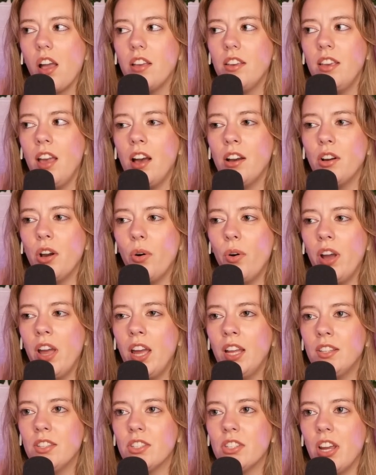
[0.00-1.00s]
Yeah, go
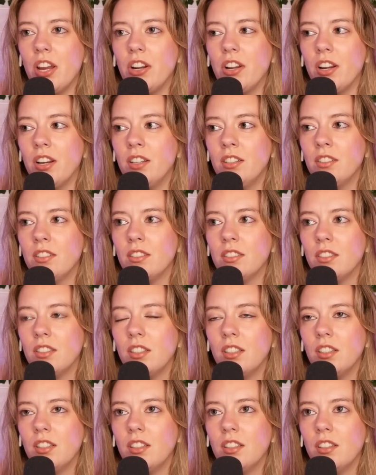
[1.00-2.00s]
ahead, Snyder.
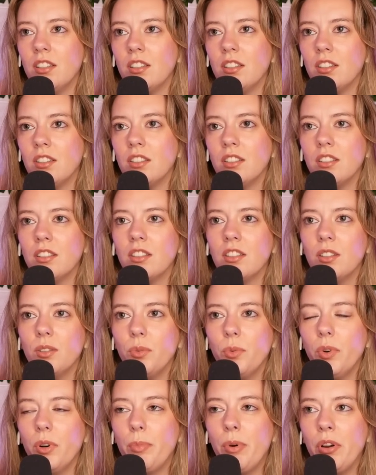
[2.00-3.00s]

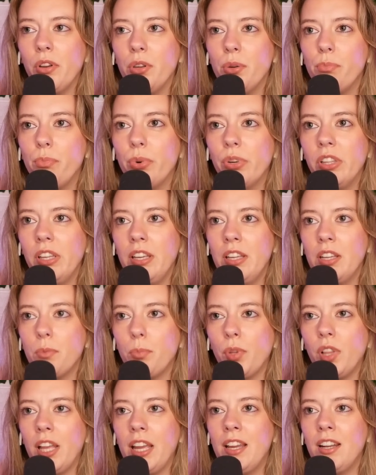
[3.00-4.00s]
What about your brilliant
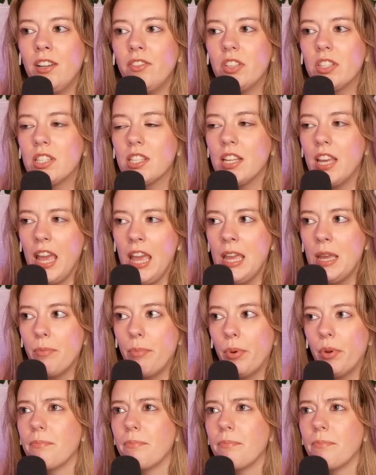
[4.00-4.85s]
plan of escape?